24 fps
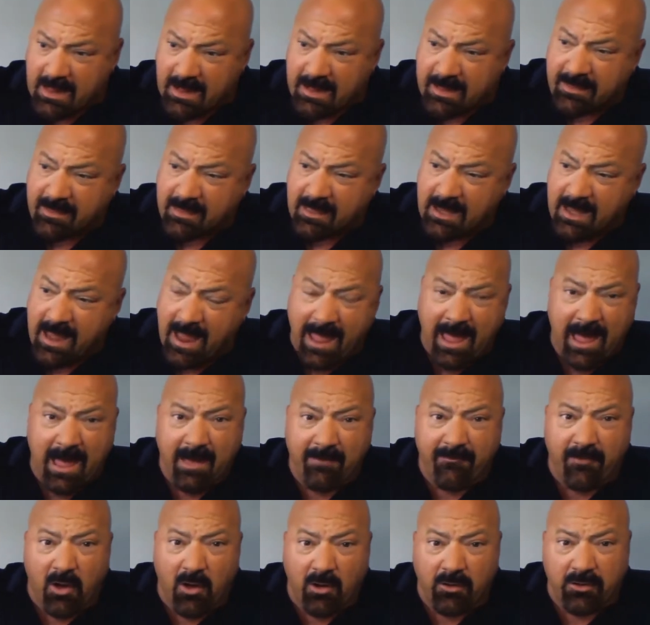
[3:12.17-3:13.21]
It's going to
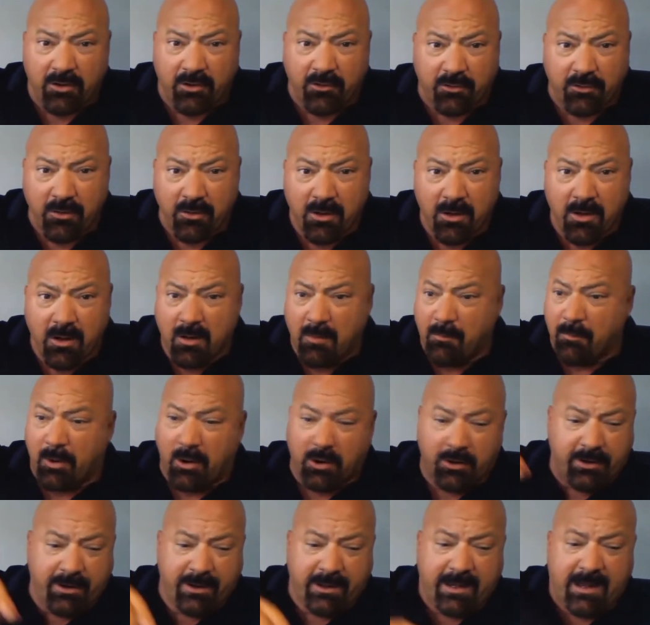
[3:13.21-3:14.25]
have all your
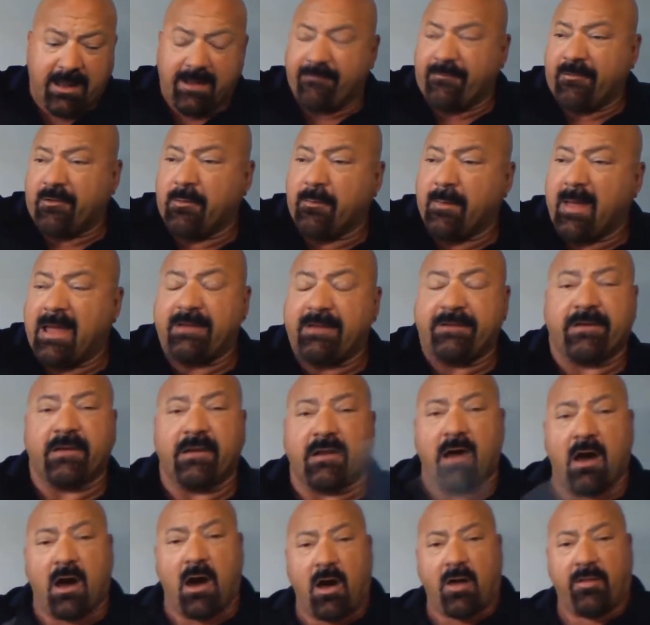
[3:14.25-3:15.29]
pertinent
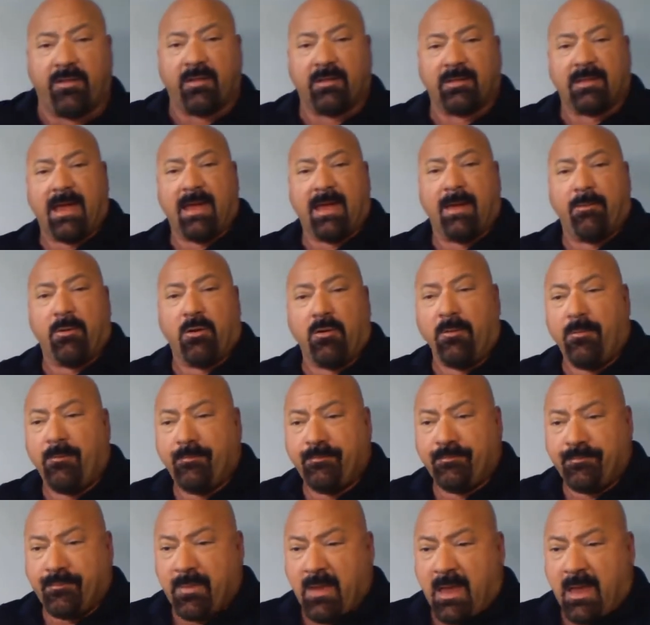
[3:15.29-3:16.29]
information on the label.